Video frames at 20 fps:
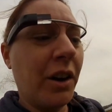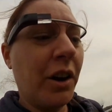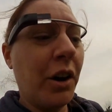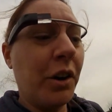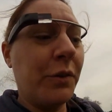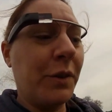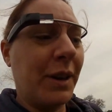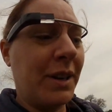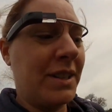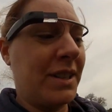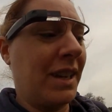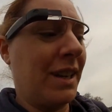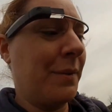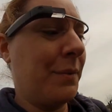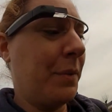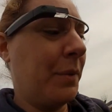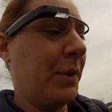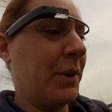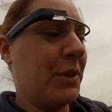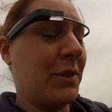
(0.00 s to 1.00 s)
Herdwick
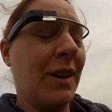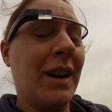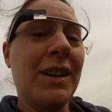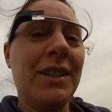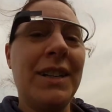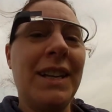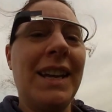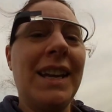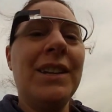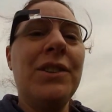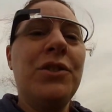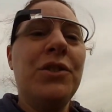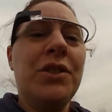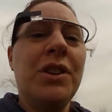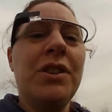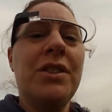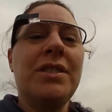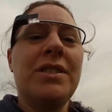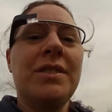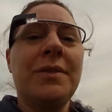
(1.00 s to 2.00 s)
sheep, which were actually
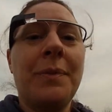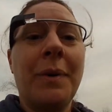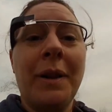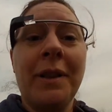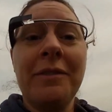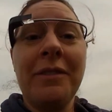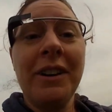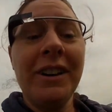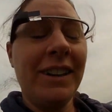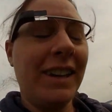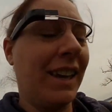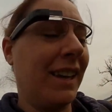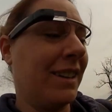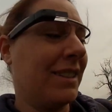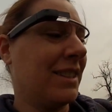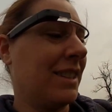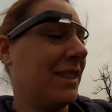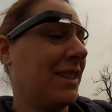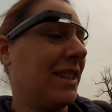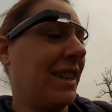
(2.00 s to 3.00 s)
introduced by the
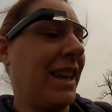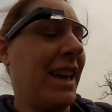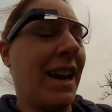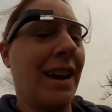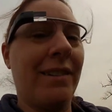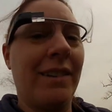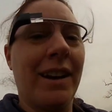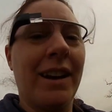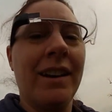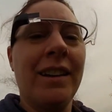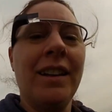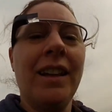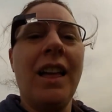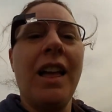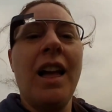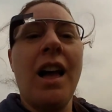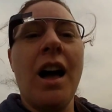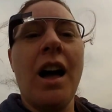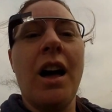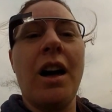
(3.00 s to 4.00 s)
Vikings into the area
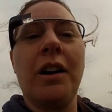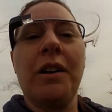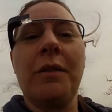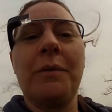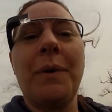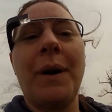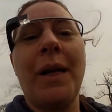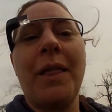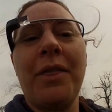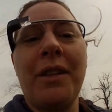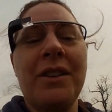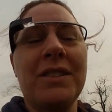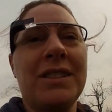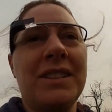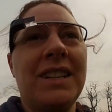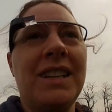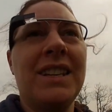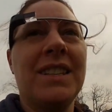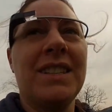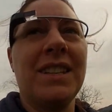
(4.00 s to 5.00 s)
about
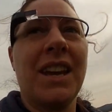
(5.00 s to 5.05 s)
1,000 years